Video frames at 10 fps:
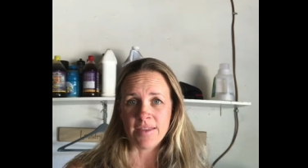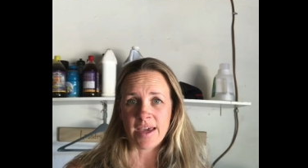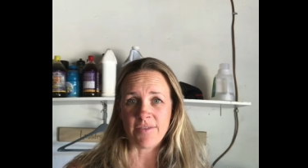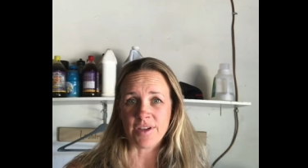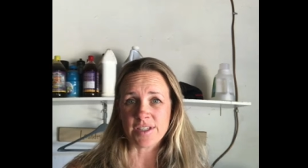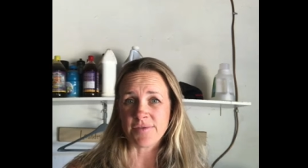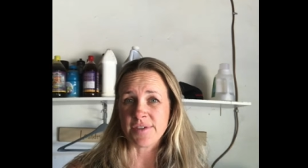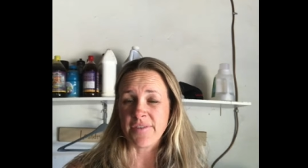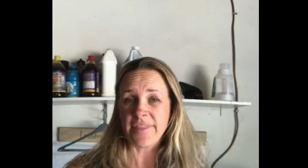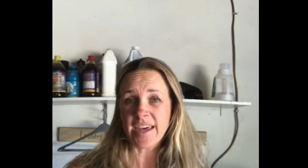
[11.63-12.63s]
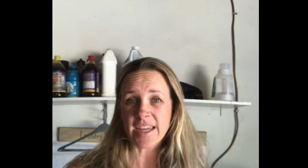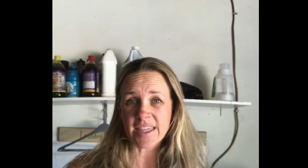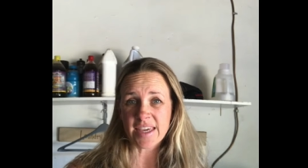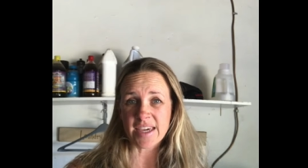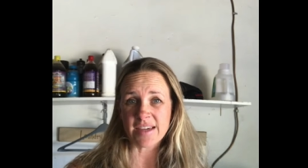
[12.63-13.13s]
They have lots of synthetic
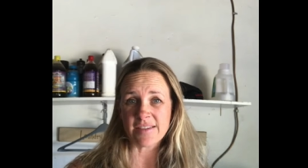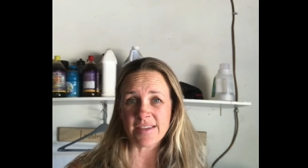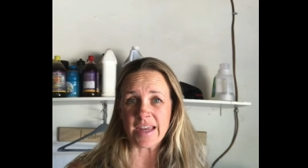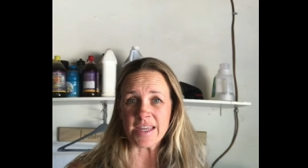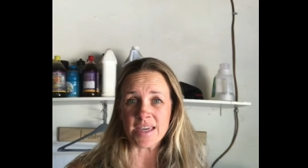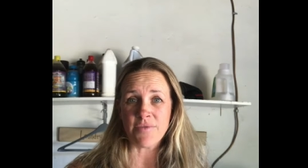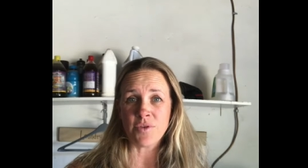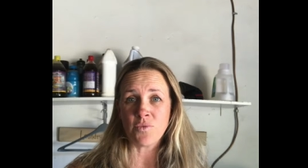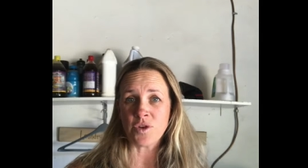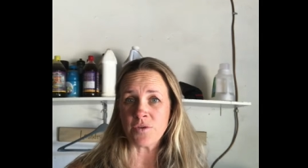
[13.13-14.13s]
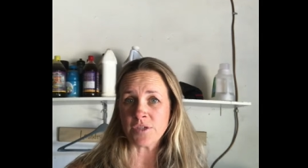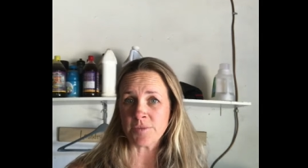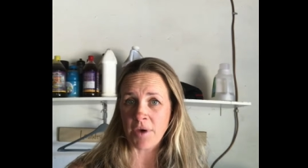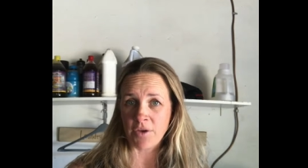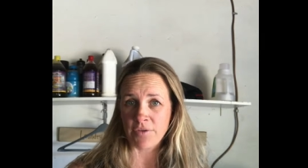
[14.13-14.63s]
things. And even when you
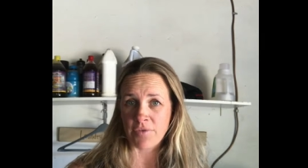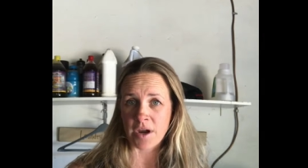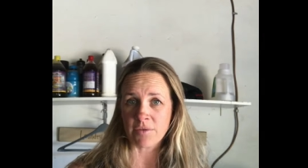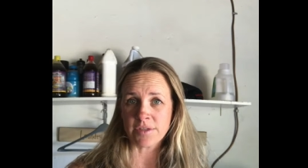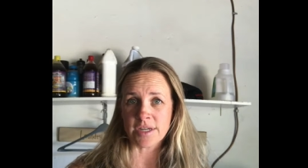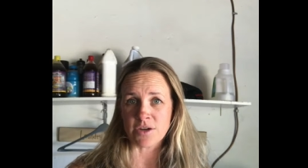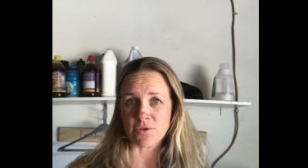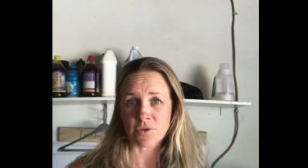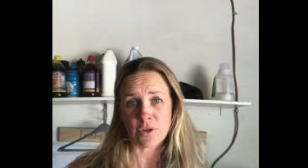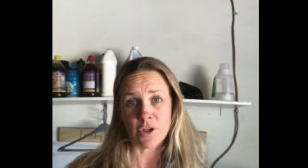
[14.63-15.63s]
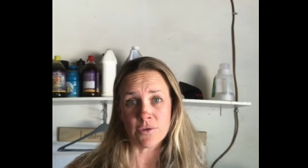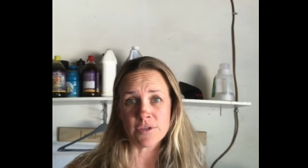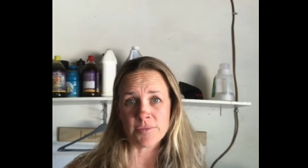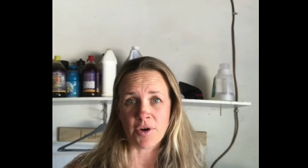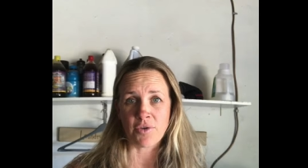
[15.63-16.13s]
smell the fragrance and your clothes
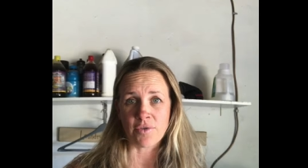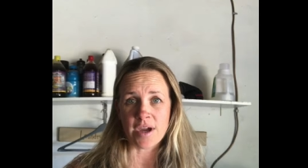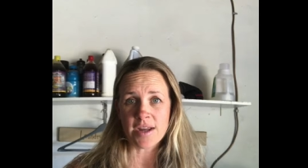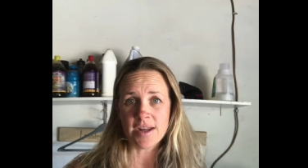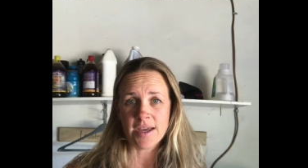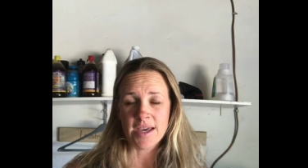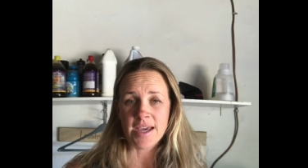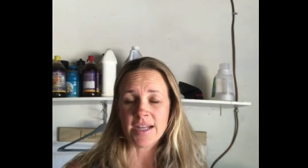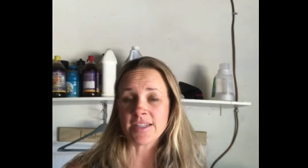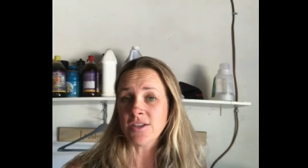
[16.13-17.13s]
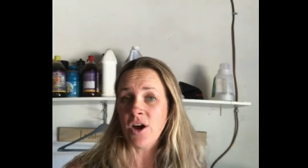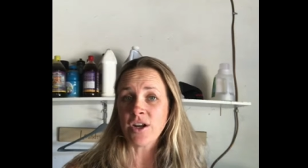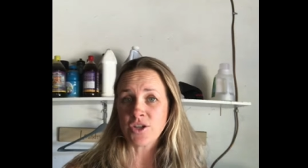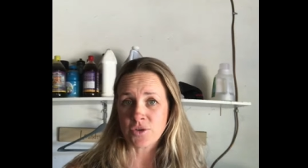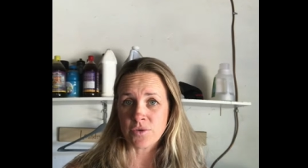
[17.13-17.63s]
smell great, it's
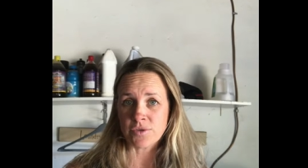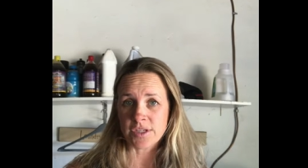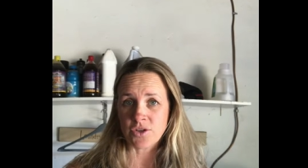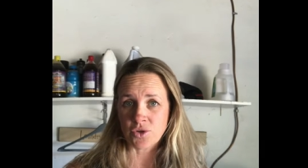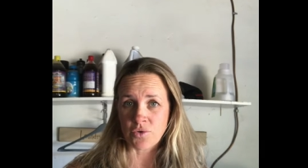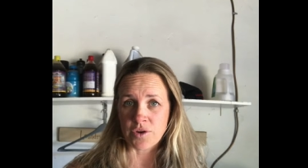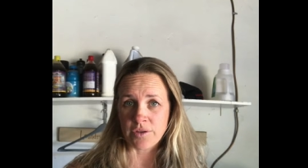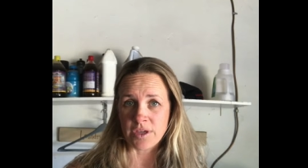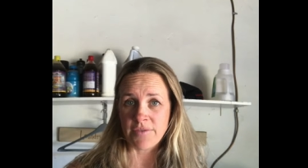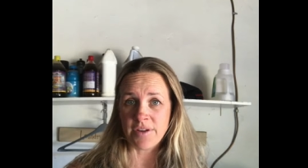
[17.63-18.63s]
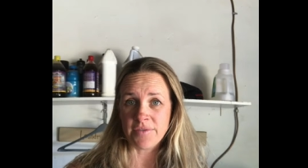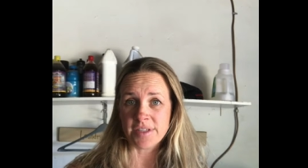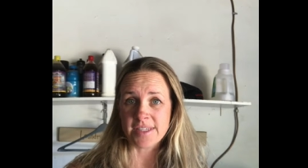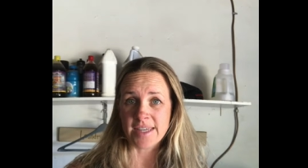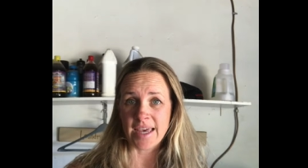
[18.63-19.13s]
not a true essential oil, even if
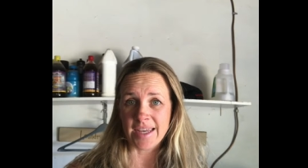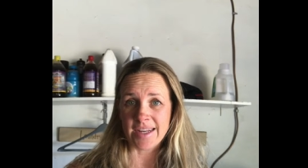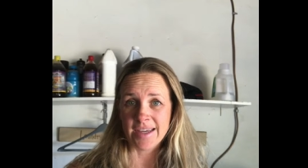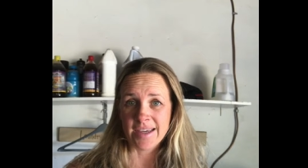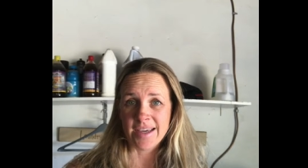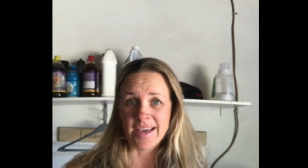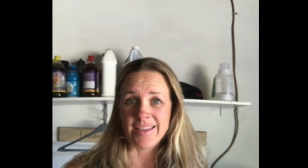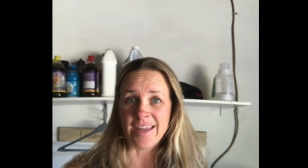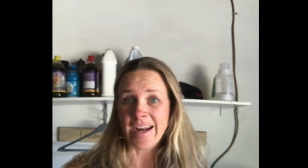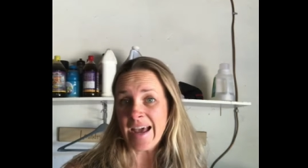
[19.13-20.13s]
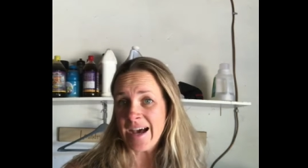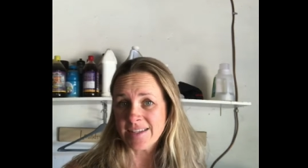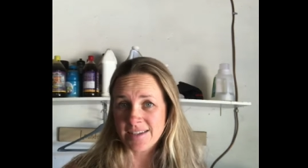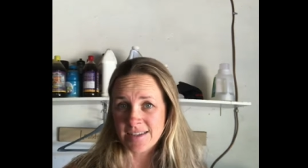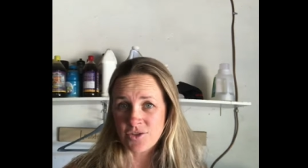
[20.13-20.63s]
it's said that it
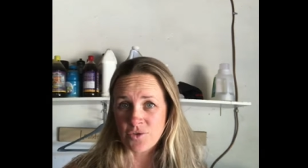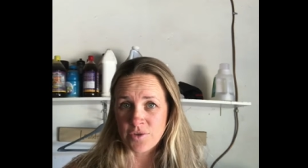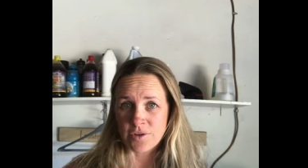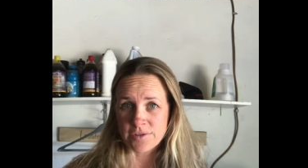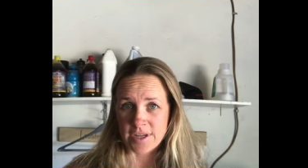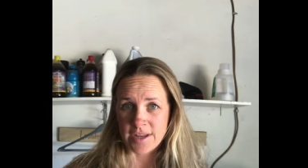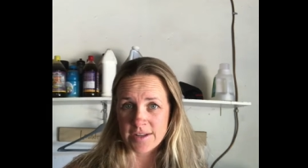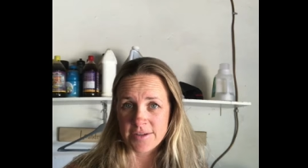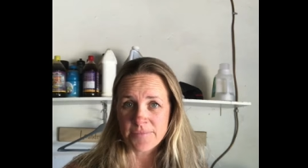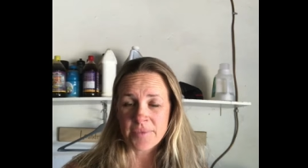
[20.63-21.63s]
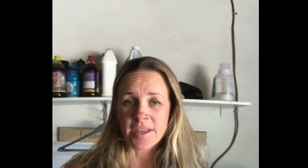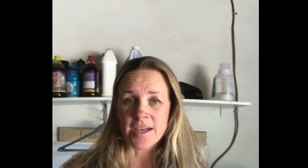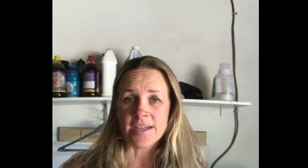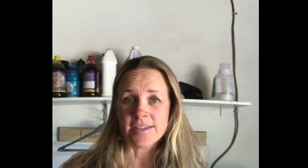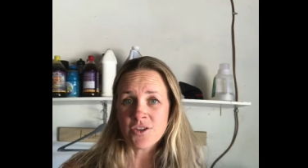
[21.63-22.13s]
has essential oils in it.
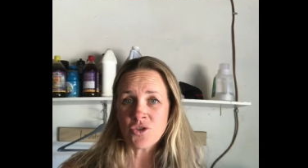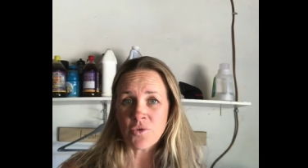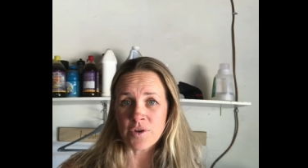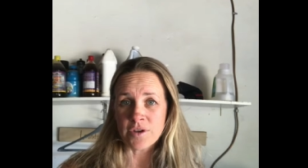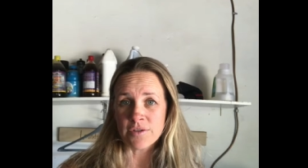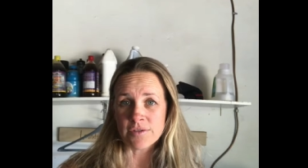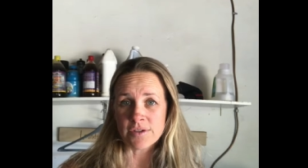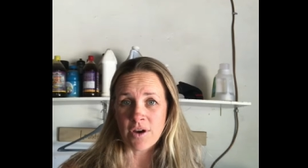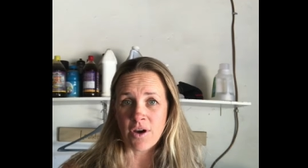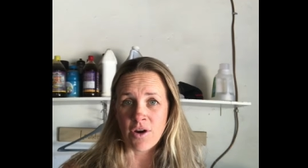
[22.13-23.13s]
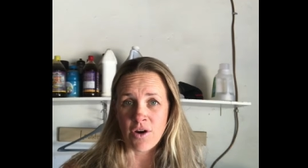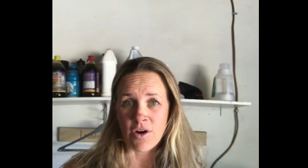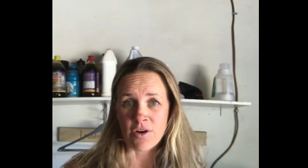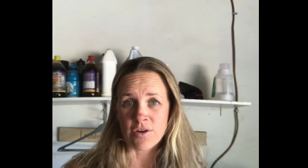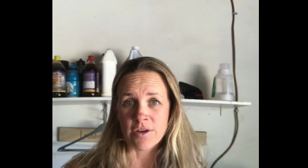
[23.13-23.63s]
Essential oils
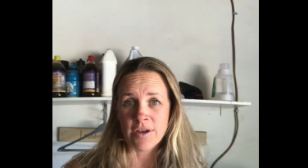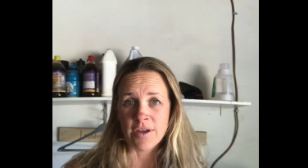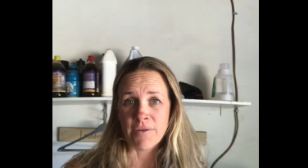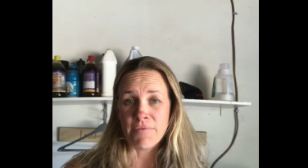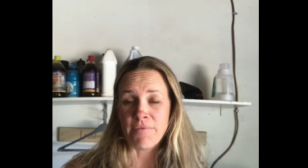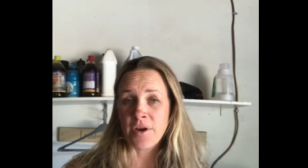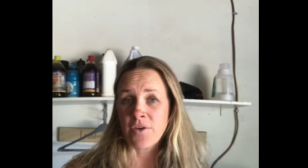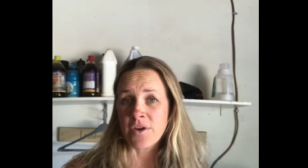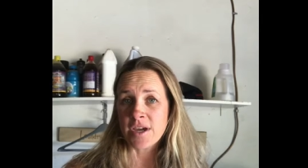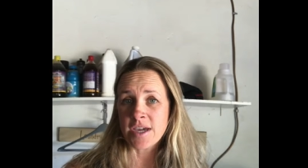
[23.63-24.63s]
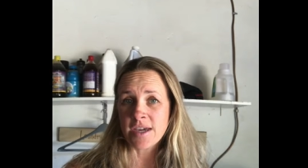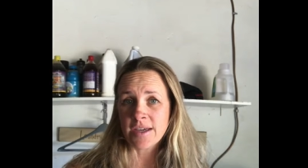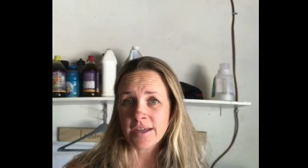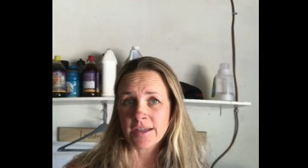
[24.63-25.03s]
are very